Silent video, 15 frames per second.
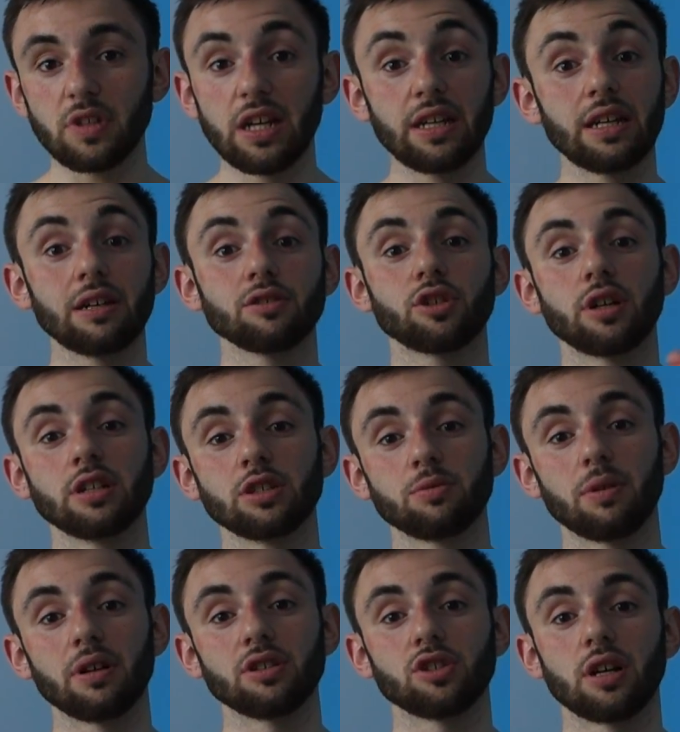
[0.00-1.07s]
He now trains
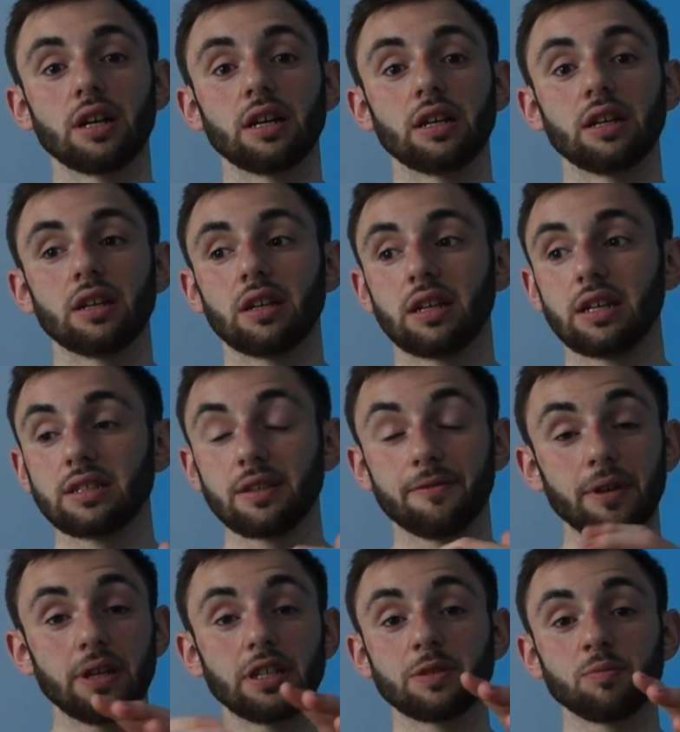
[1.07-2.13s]
where I train. He's a
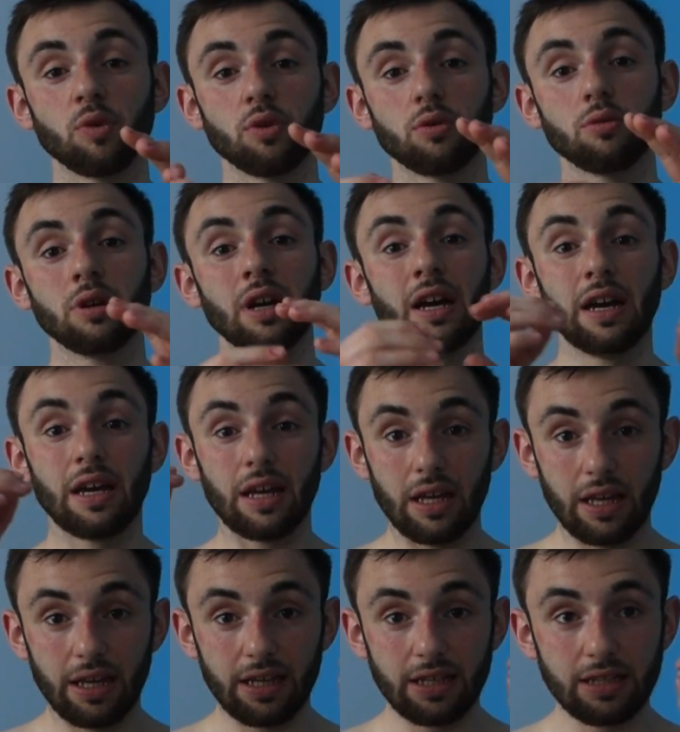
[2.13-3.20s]
fitness model.
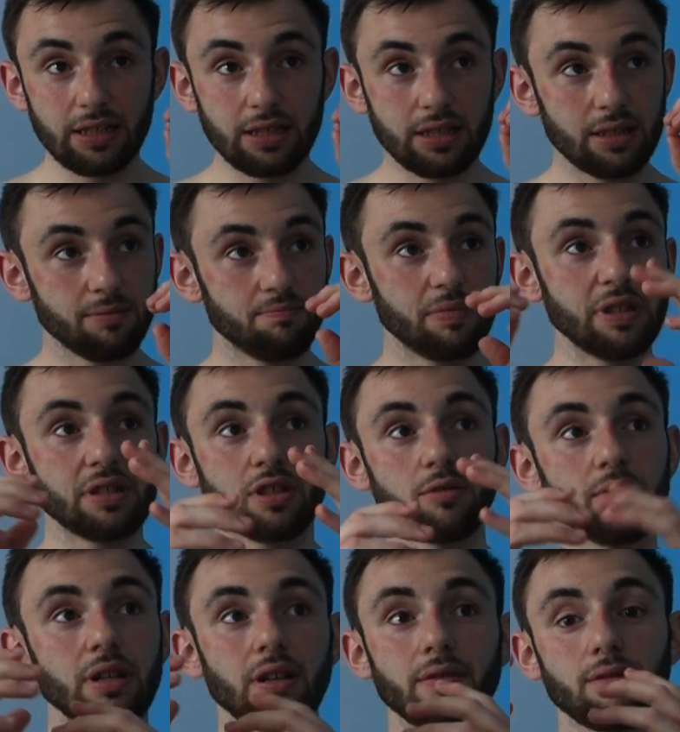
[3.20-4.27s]
He's been
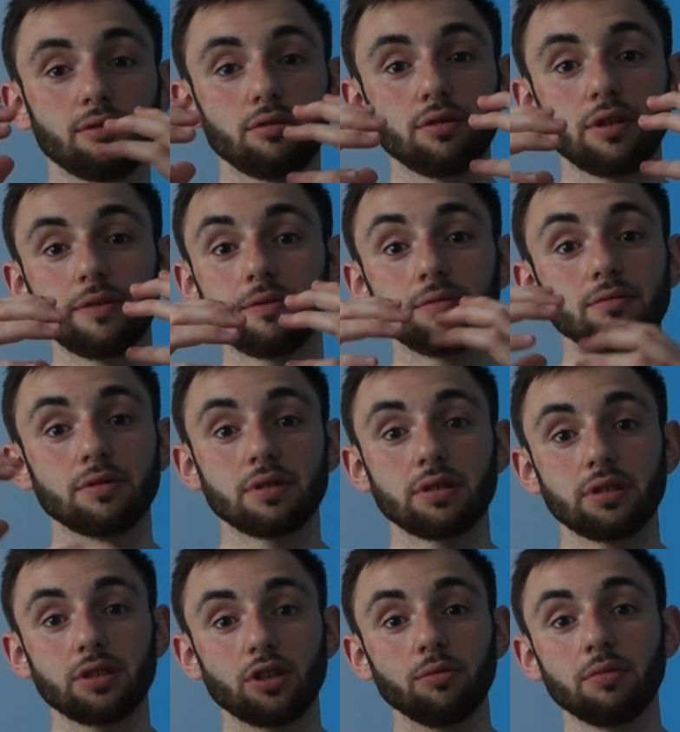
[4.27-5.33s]
through
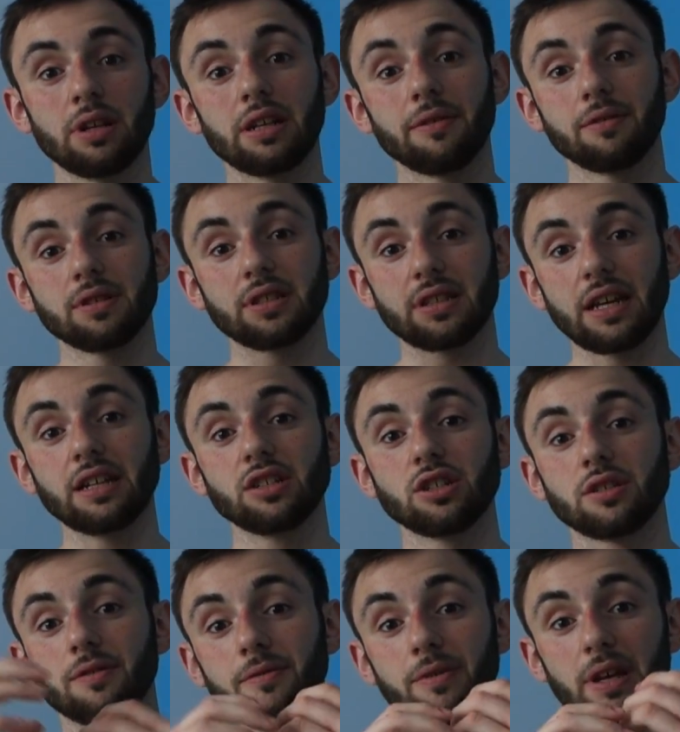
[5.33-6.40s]
so many different
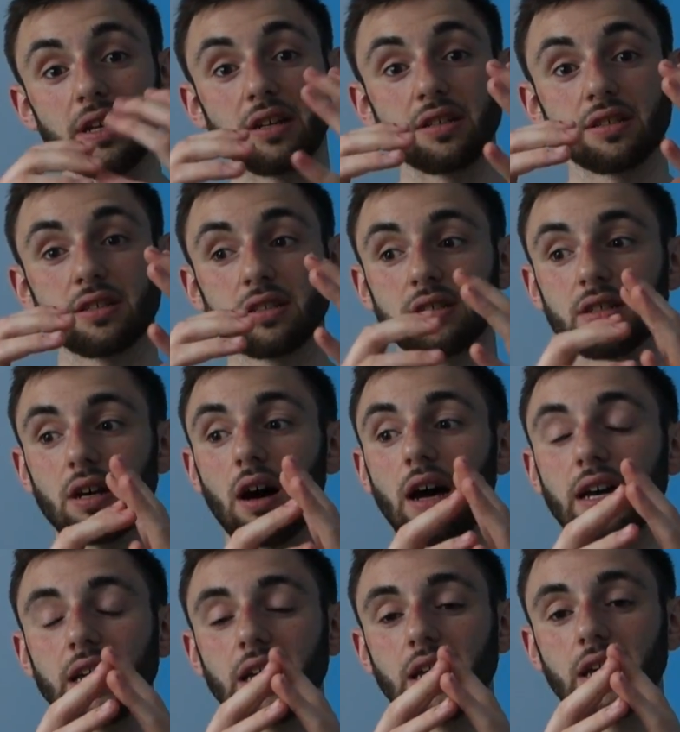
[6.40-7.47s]
stages of fitness,
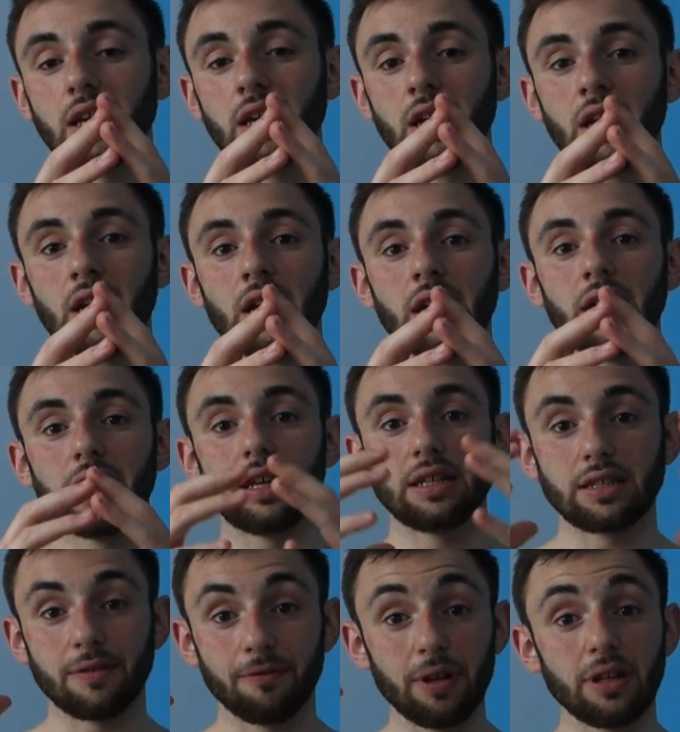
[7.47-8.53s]
i.e.
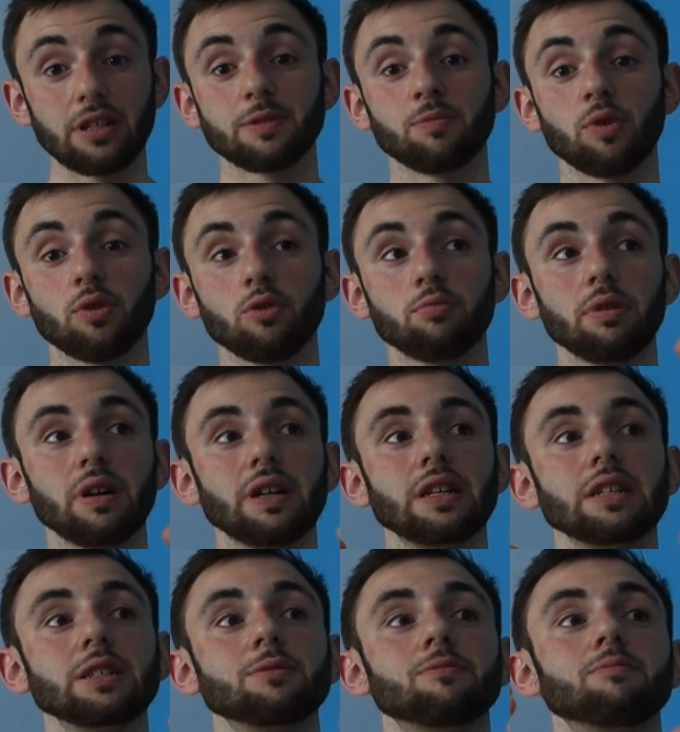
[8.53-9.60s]
he's a fitness model, but
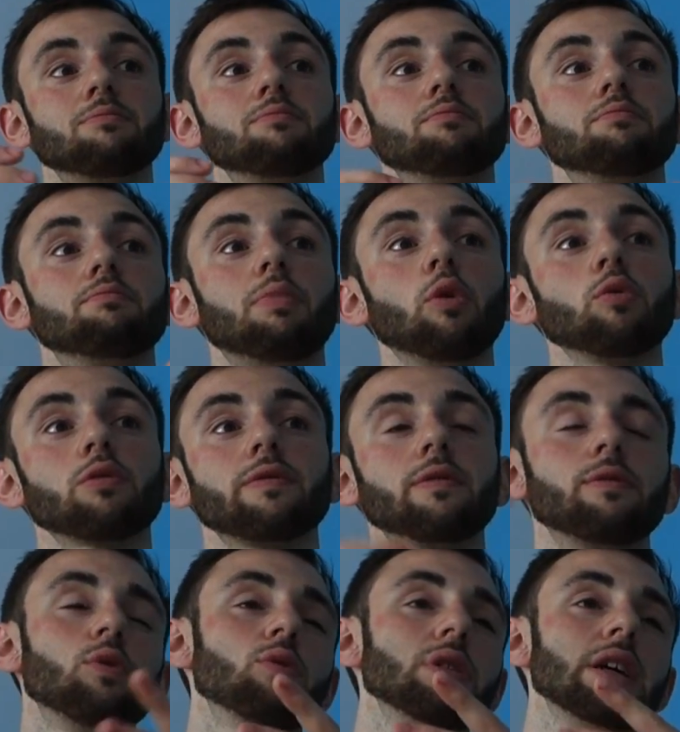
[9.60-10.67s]
he's bulked
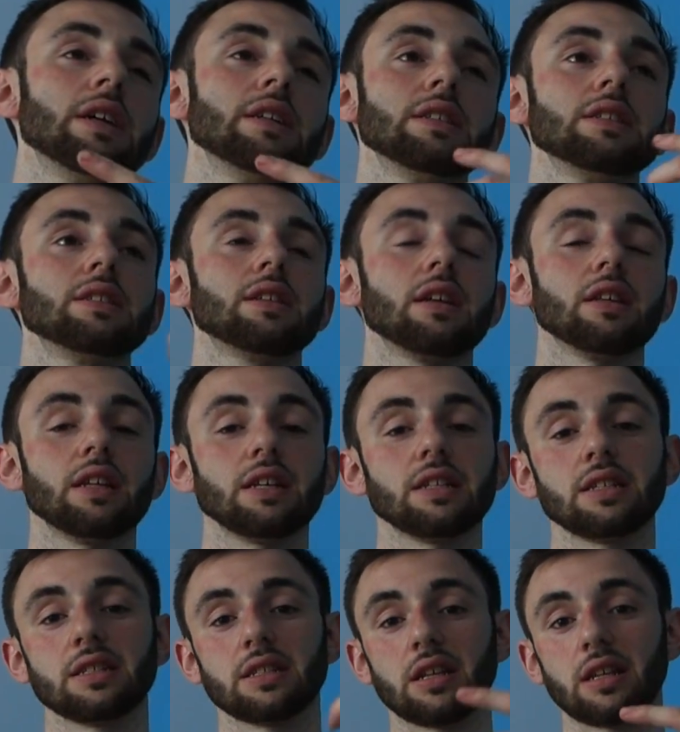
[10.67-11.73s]
for 4 years, he's done
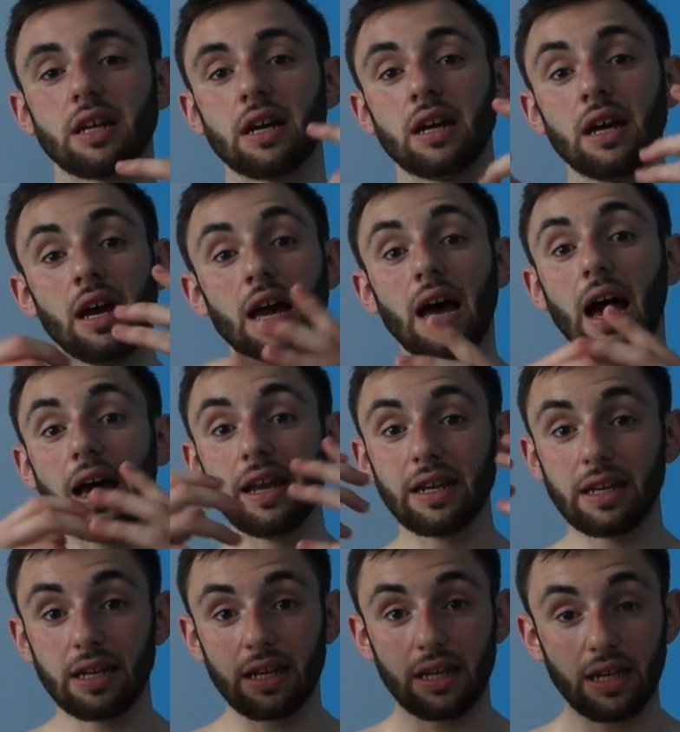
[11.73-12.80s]
this, he's done that,
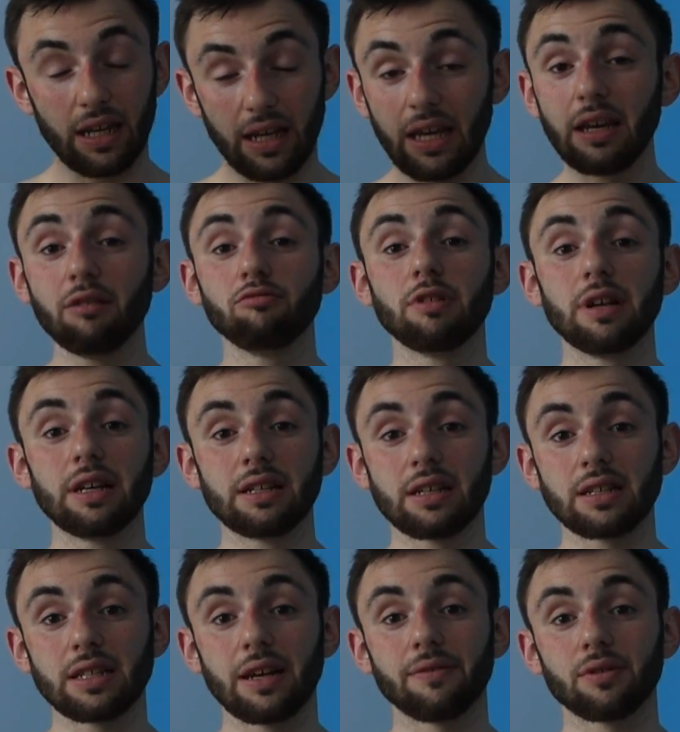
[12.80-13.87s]
and he really
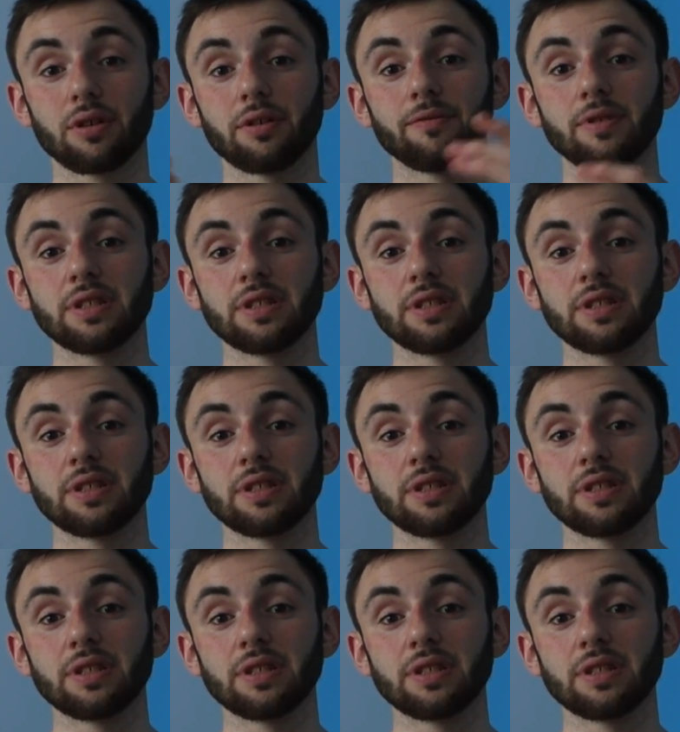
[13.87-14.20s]
does have a good